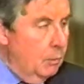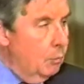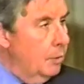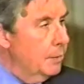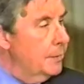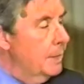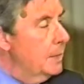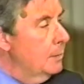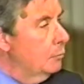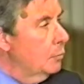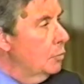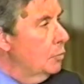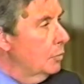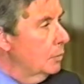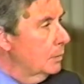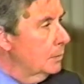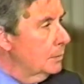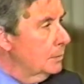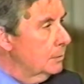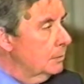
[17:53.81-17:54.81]
where they
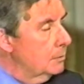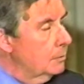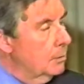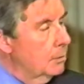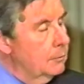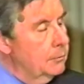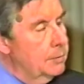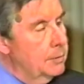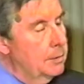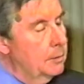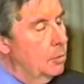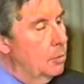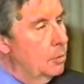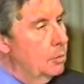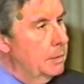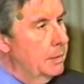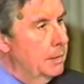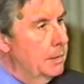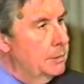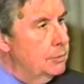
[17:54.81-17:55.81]
ruled over the
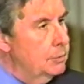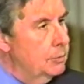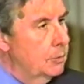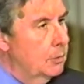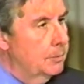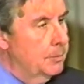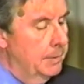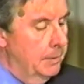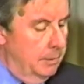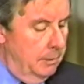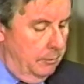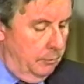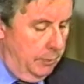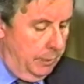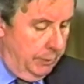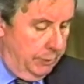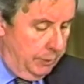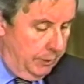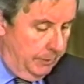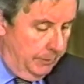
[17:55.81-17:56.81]
whole East European
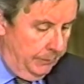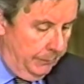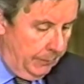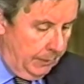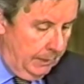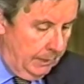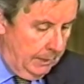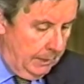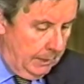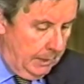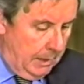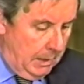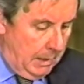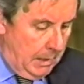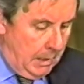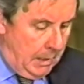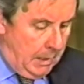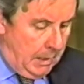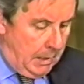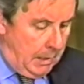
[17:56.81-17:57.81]
region,
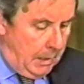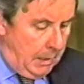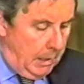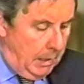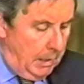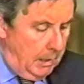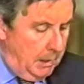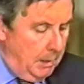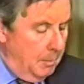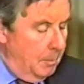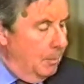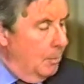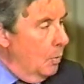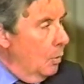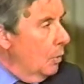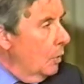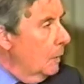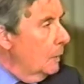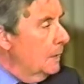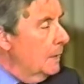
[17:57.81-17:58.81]
uh,
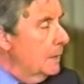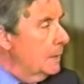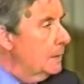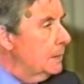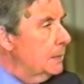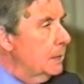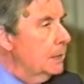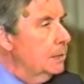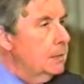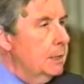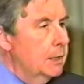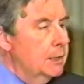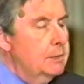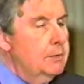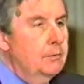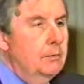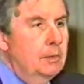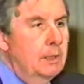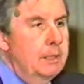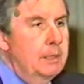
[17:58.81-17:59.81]
more or less
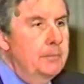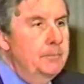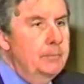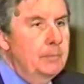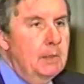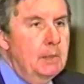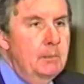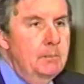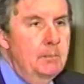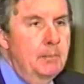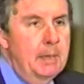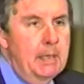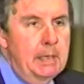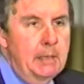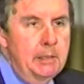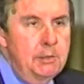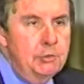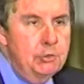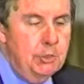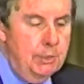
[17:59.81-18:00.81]
successfully
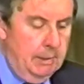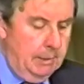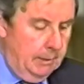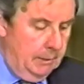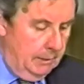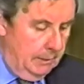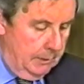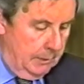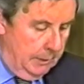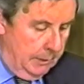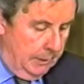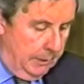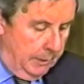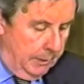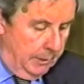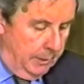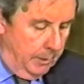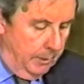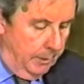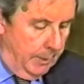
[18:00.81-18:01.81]
managing
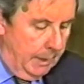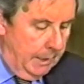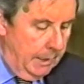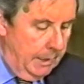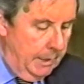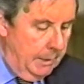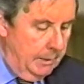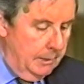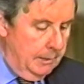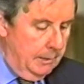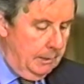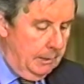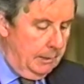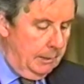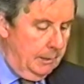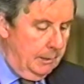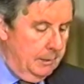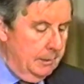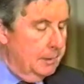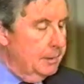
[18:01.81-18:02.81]
the many
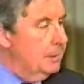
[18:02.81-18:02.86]
uh,